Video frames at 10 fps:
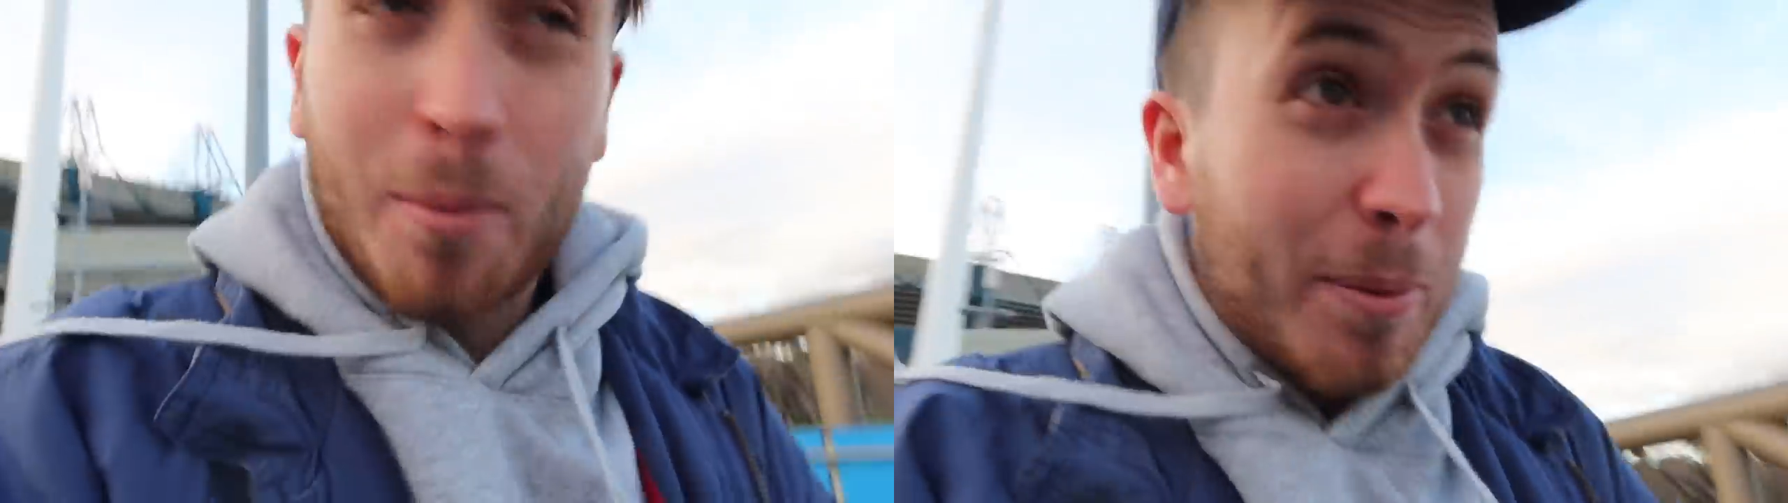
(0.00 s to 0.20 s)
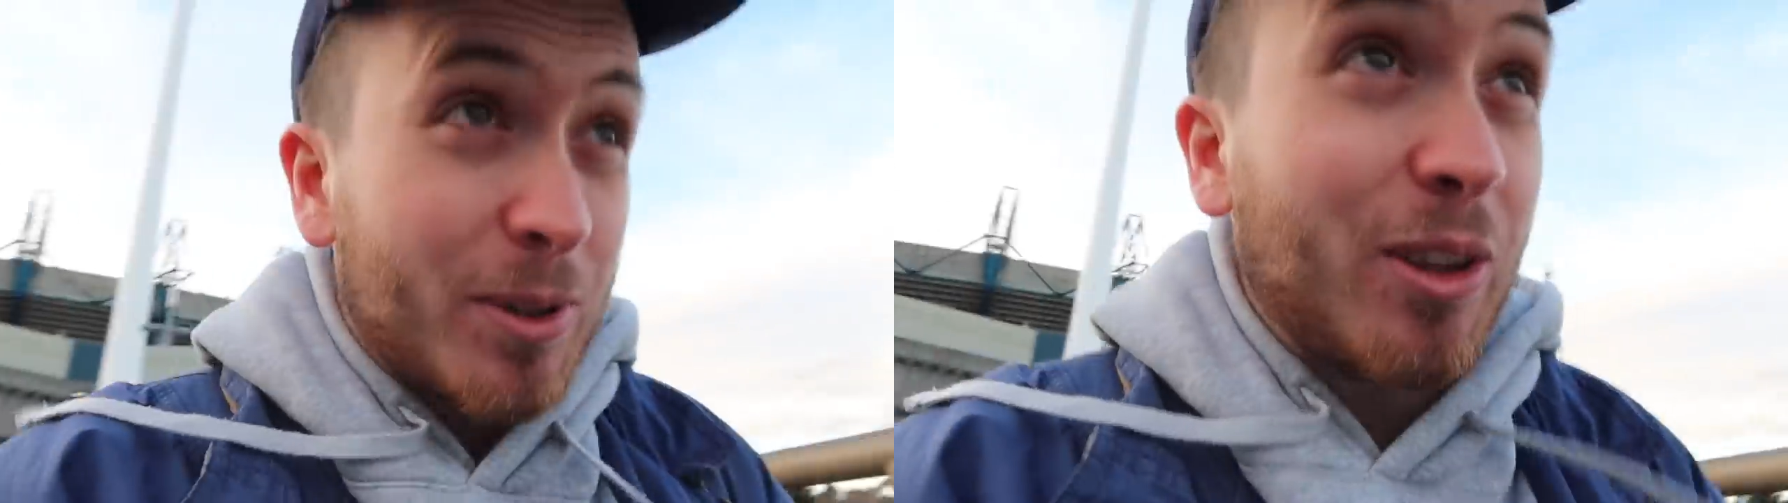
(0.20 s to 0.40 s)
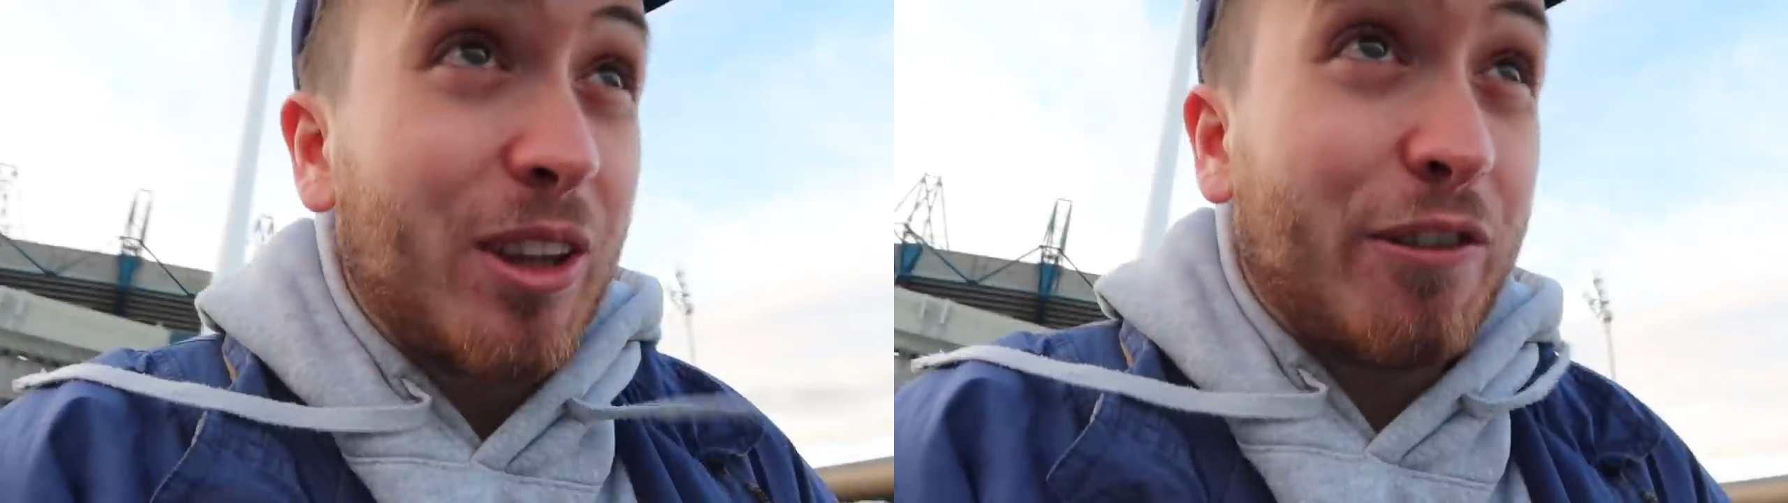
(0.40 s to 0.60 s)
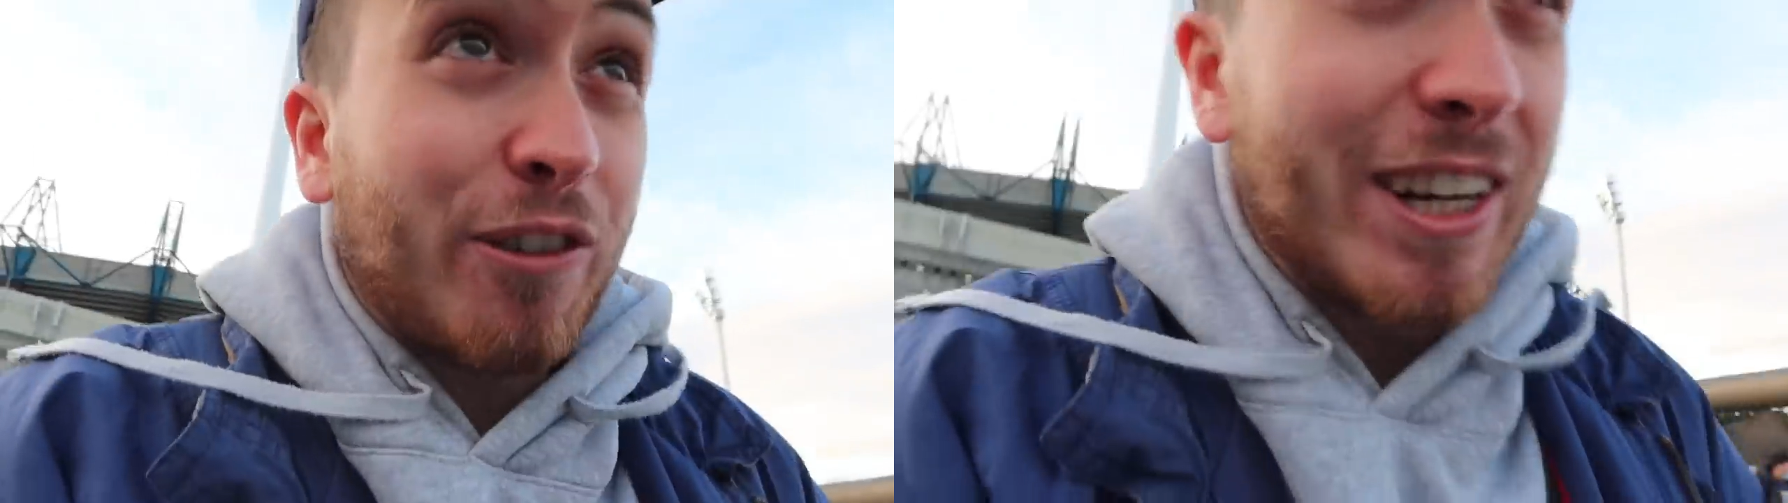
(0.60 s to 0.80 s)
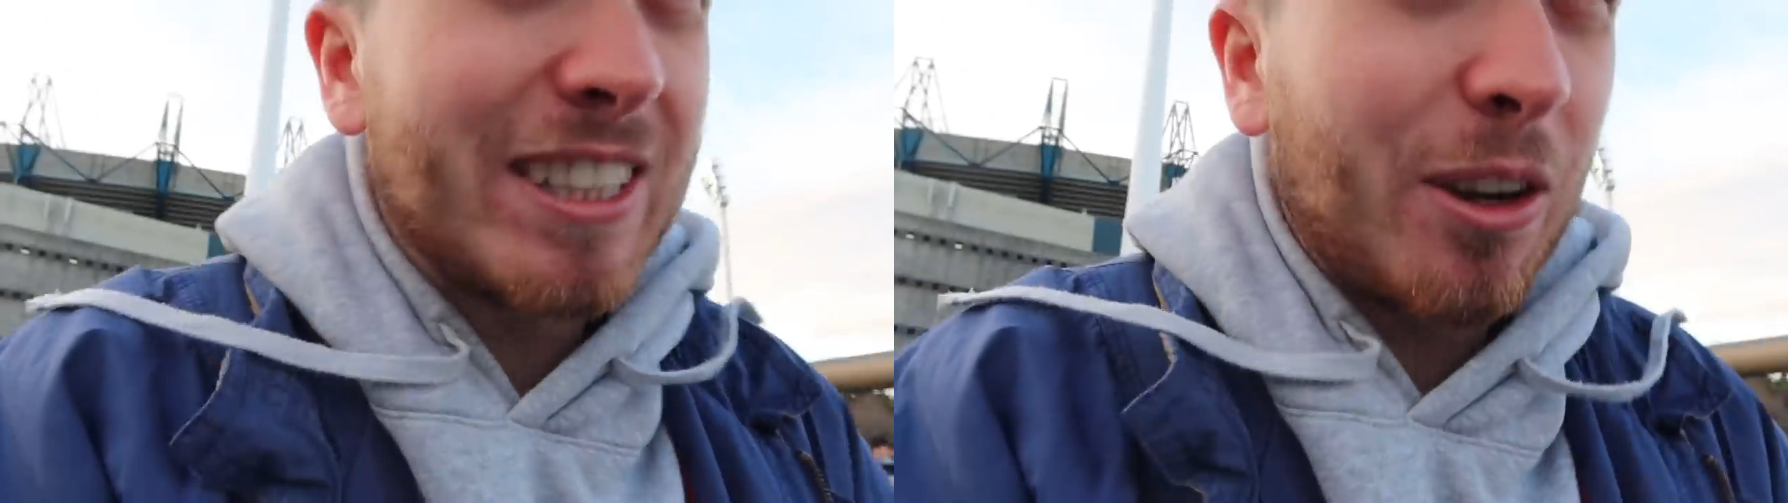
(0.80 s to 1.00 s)
I'm absolutely
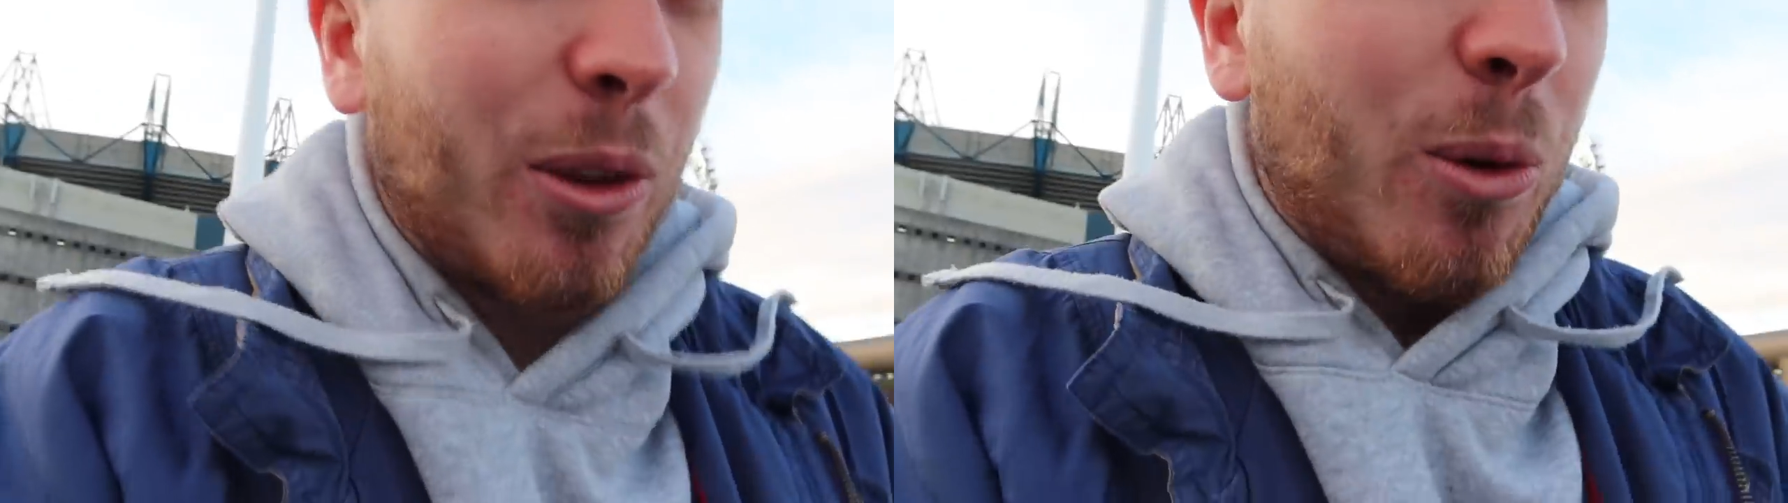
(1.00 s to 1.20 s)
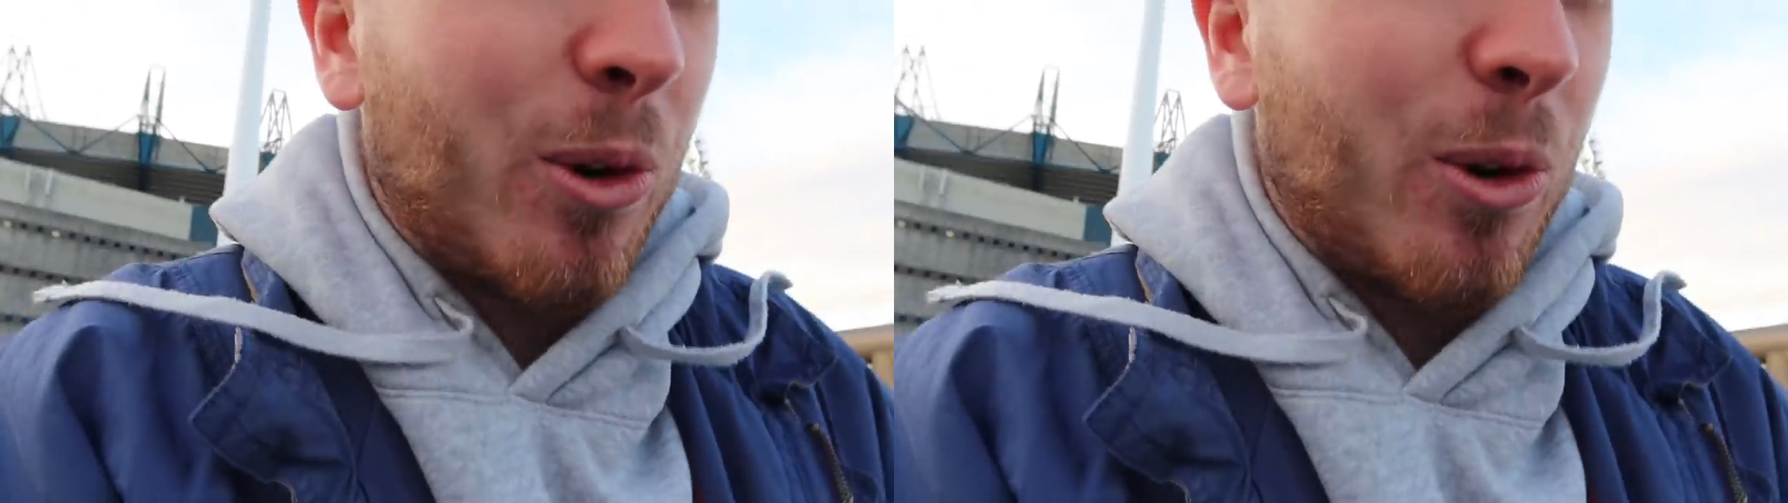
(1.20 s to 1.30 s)
freezing on the